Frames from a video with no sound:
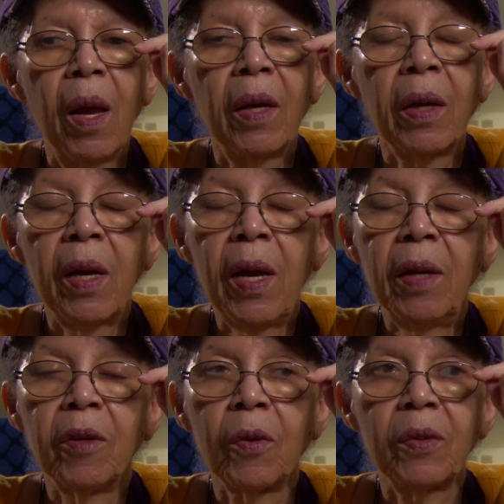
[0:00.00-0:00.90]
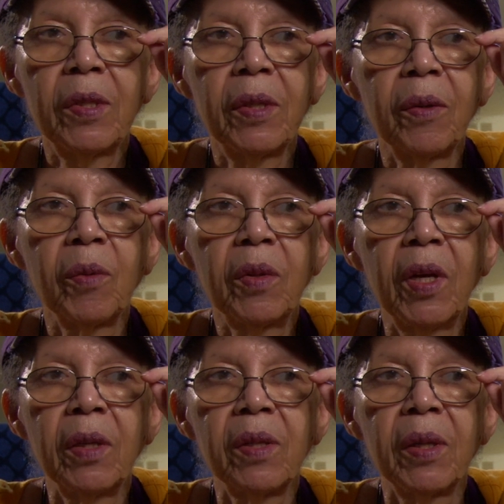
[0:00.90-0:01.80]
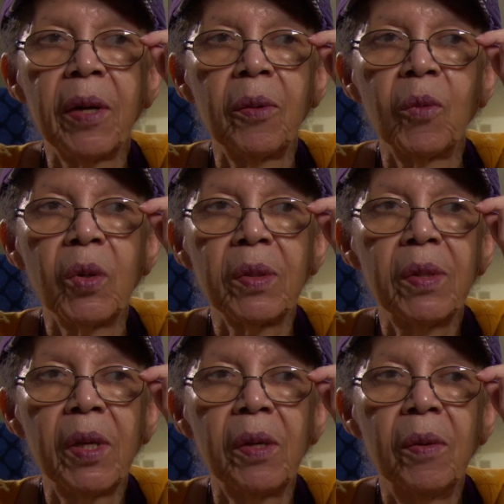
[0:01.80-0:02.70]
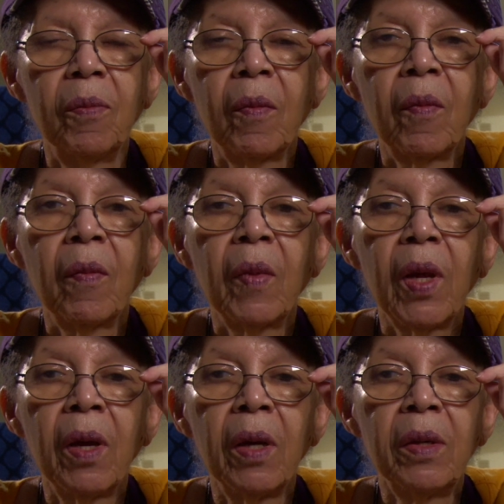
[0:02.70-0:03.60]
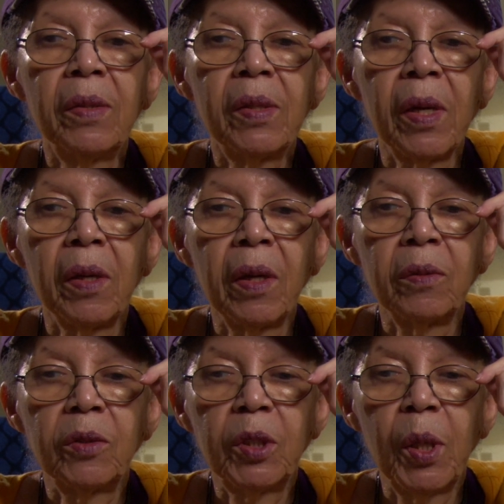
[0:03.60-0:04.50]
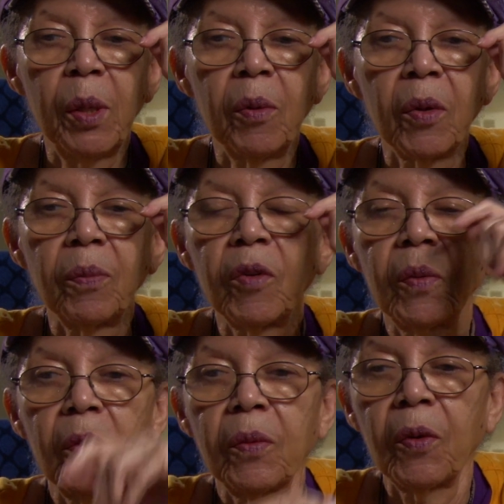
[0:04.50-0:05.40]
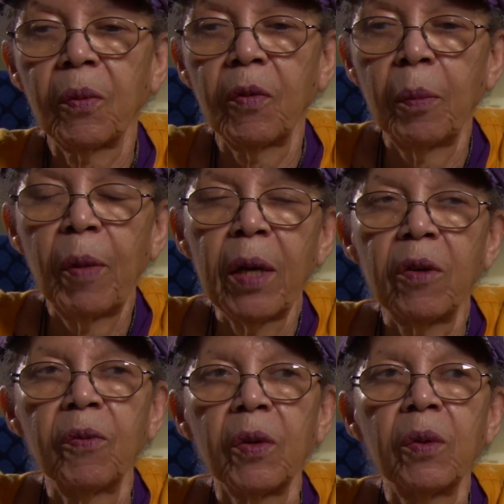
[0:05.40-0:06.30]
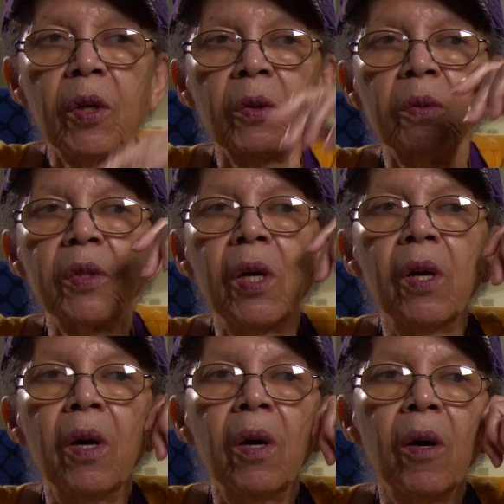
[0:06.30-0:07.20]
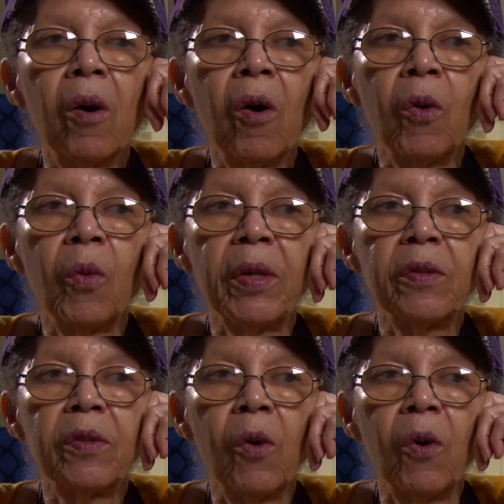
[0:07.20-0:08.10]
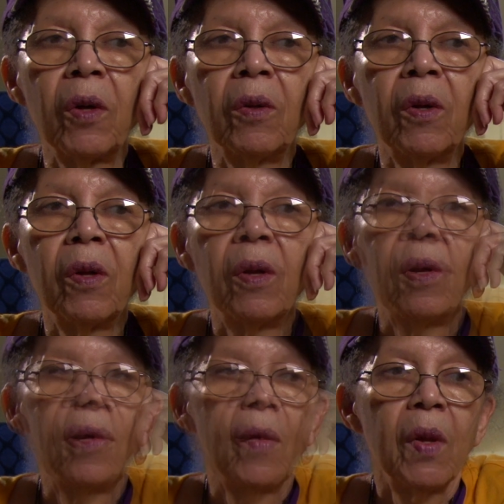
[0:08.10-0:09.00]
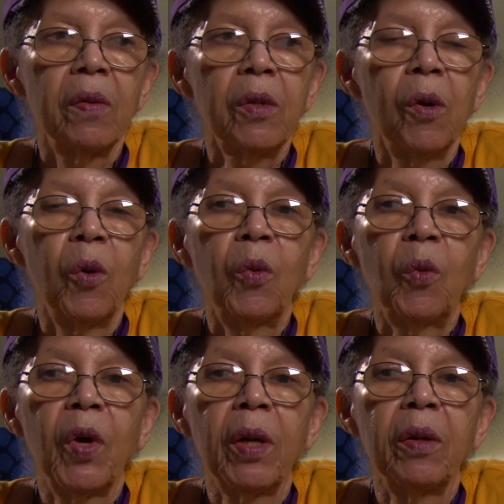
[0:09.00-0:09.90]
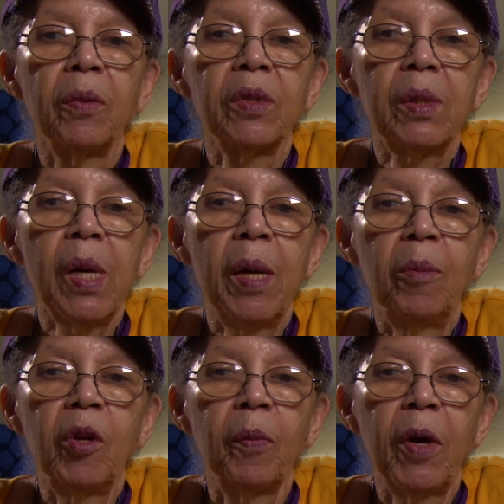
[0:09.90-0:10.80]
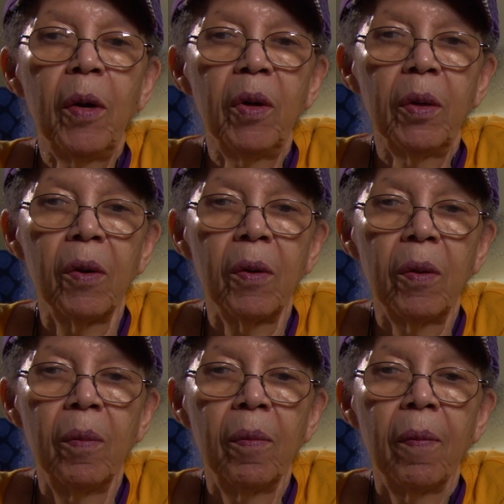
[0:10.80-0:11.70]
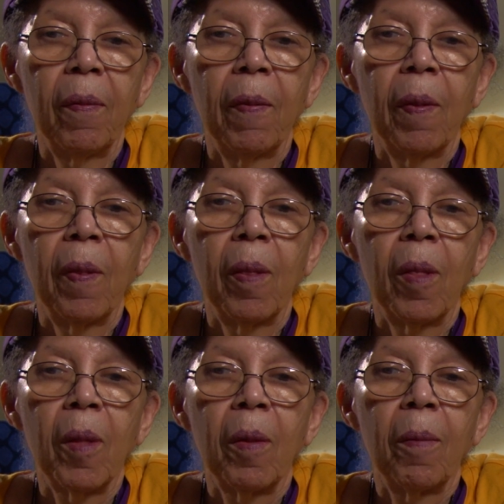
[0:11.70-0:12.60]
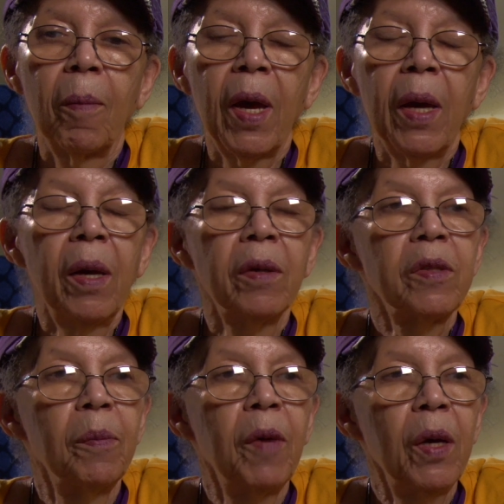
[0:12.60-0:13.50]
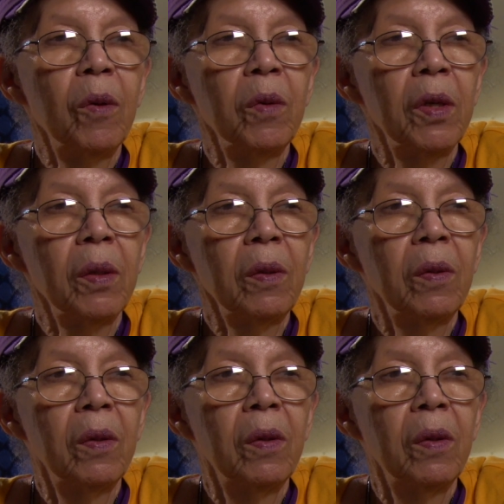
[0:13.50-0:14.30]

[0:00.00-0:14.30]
And I had noticed it. It were things that I didn't want to see. And he said, and the back of her clothes are always soiled. So when it was time to bury her, May is a male little,